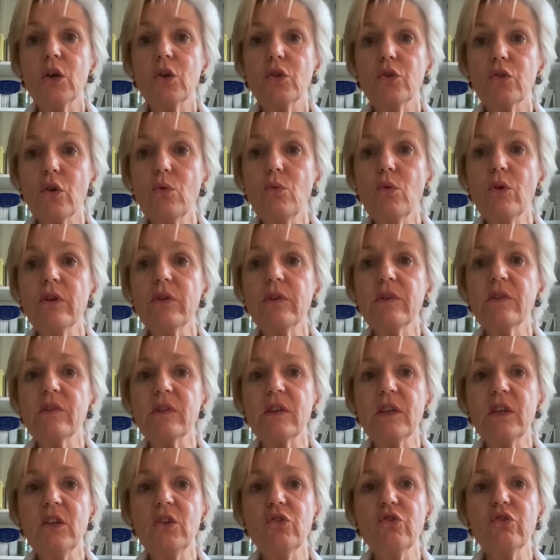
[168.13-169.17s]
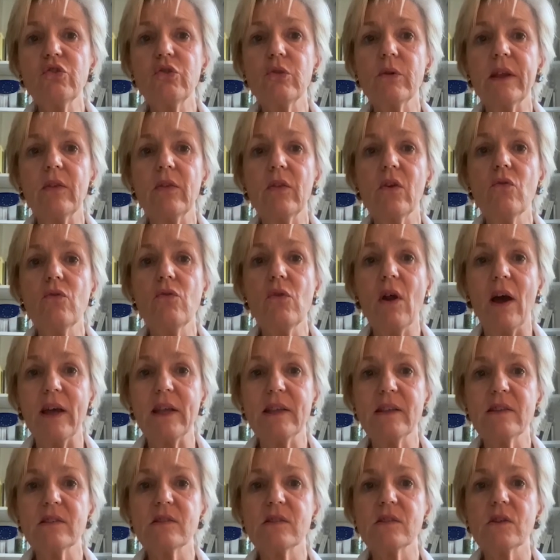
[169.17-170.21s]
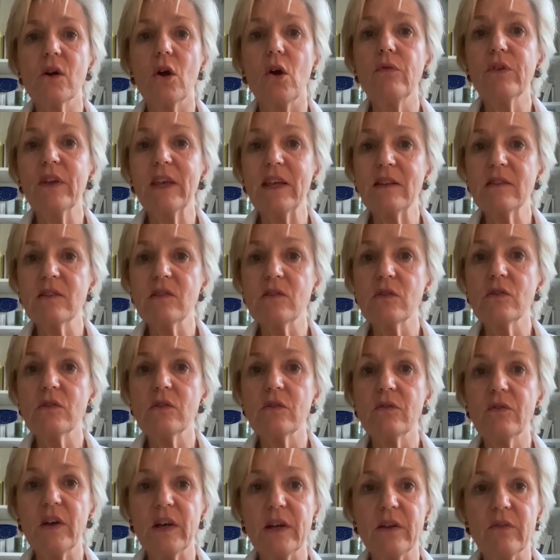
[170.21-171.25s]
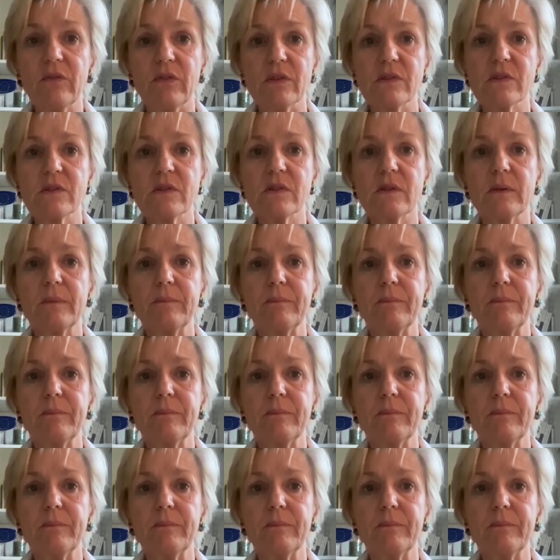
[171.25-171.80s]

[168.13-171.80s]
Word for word: towards ensuring the rights of cancer survivors.